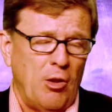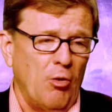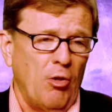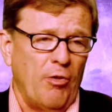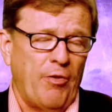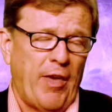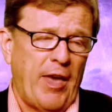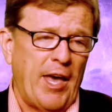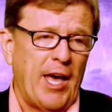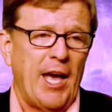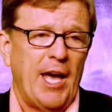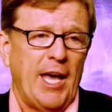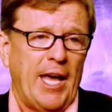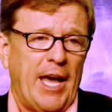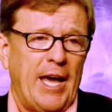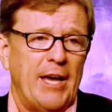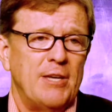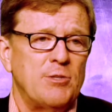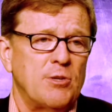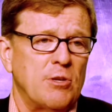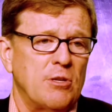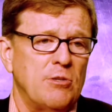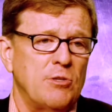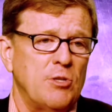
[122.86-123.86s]
"The only thing I
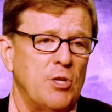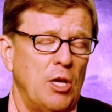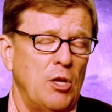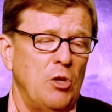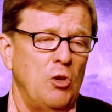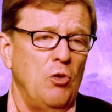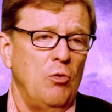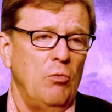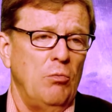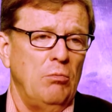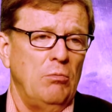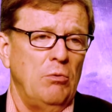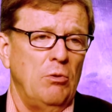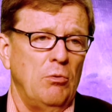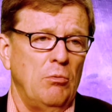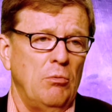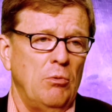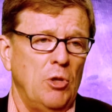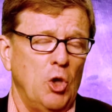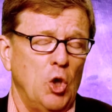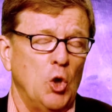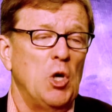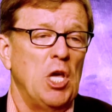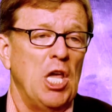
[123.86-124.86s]
ask is that
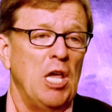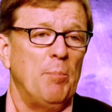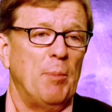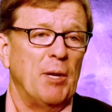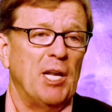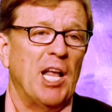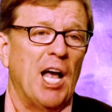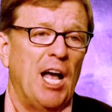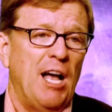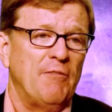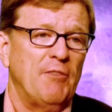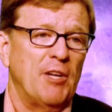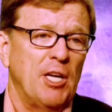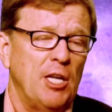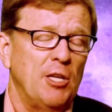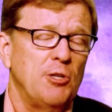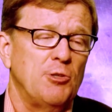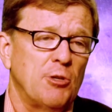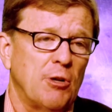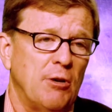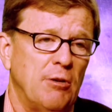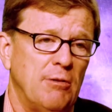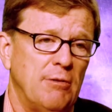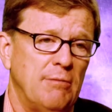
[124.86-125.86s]
you keep it
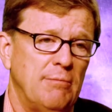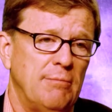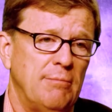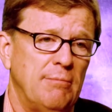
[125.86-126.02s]
confidential."